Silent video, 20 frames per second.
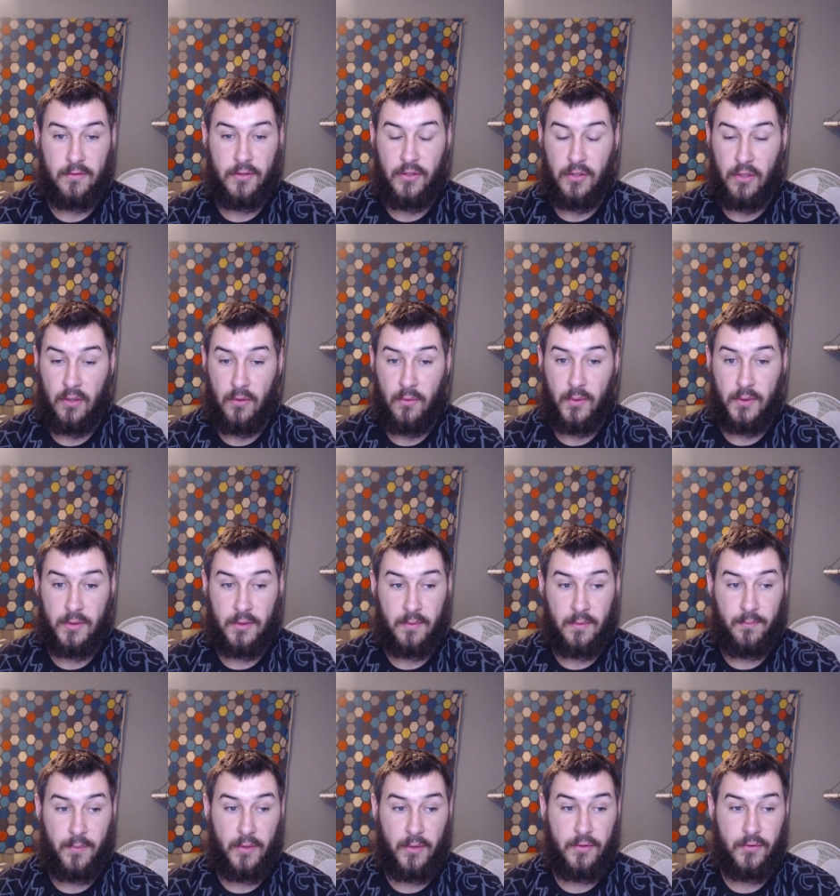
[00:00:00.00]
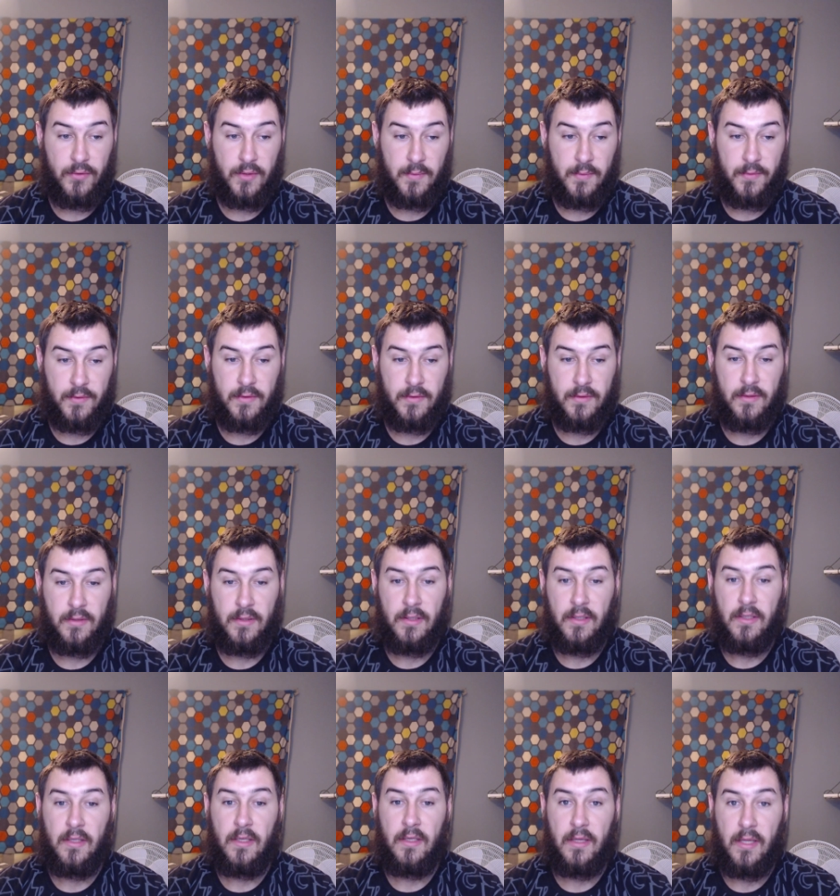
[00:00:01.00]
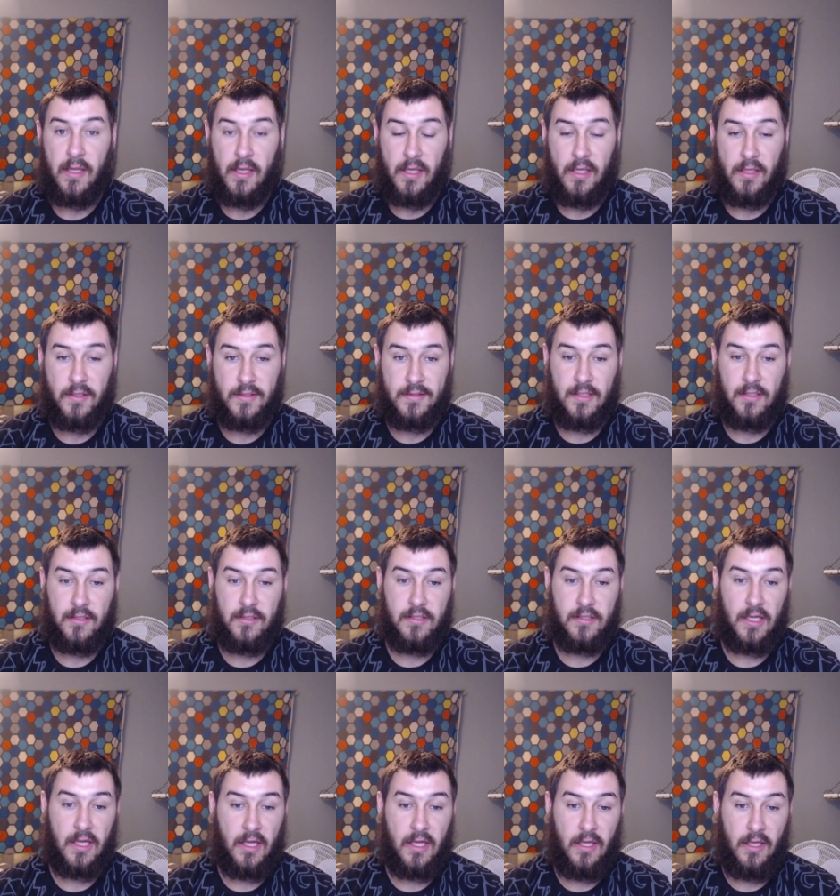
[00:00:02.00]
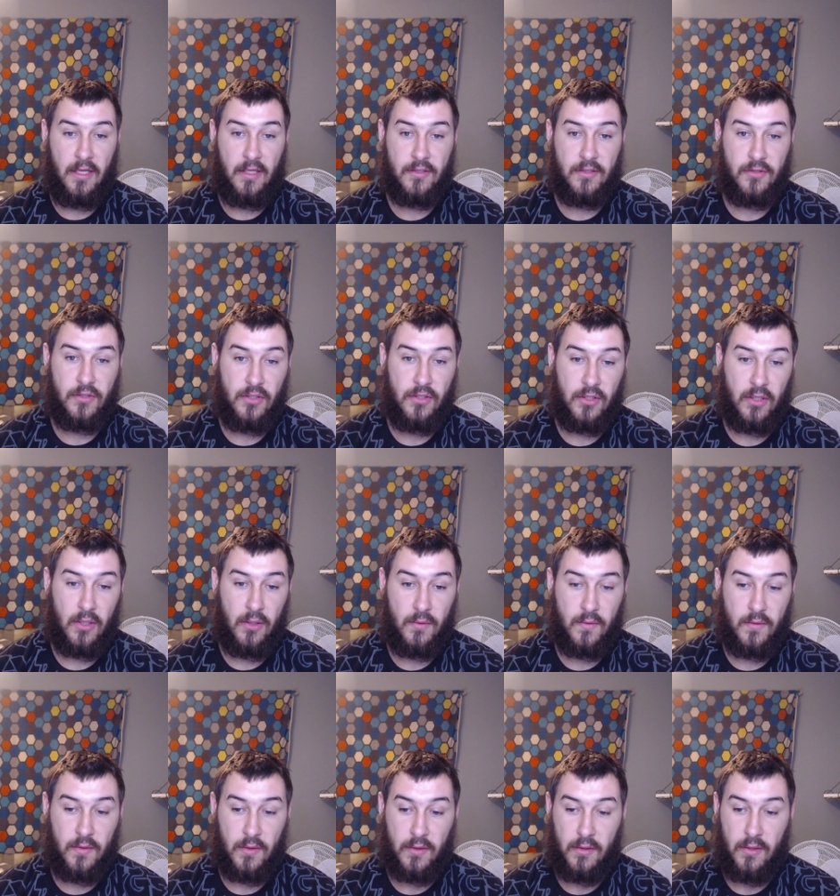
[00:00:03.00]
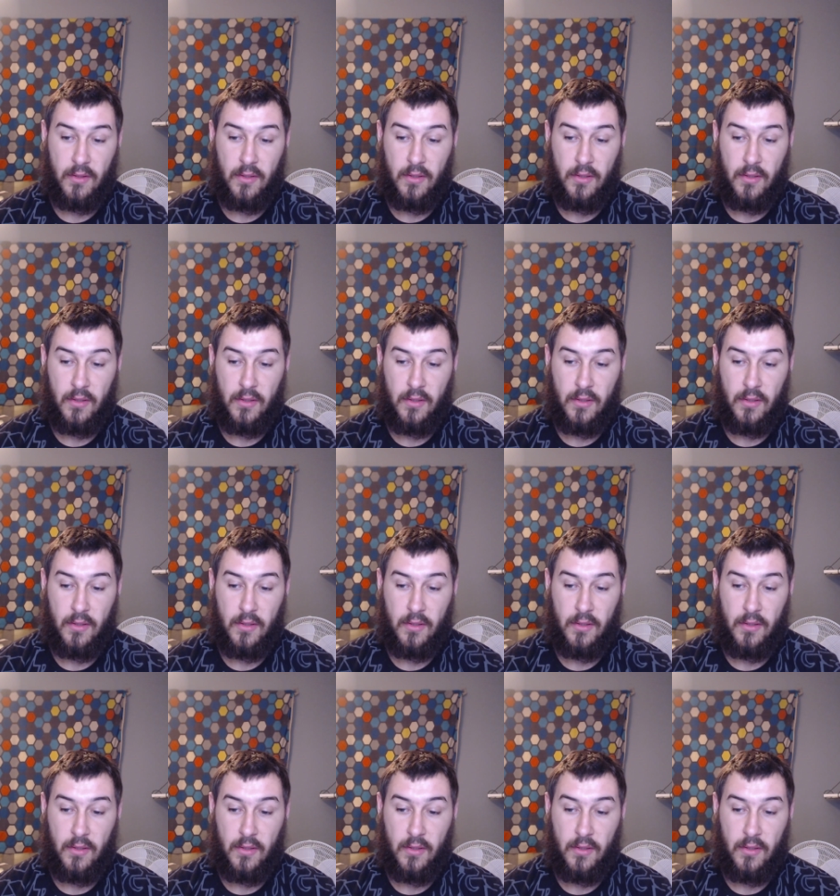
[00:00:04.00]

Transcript: You can go on, on boat trips there, such as you can go to